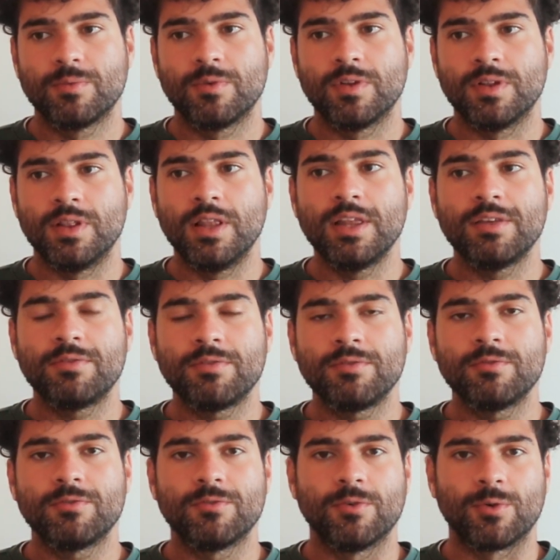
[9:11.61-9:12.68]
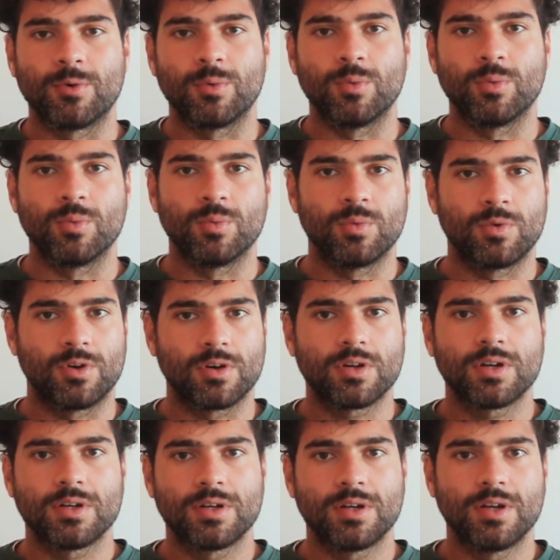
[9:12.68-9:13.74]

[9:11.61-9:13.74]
living for work,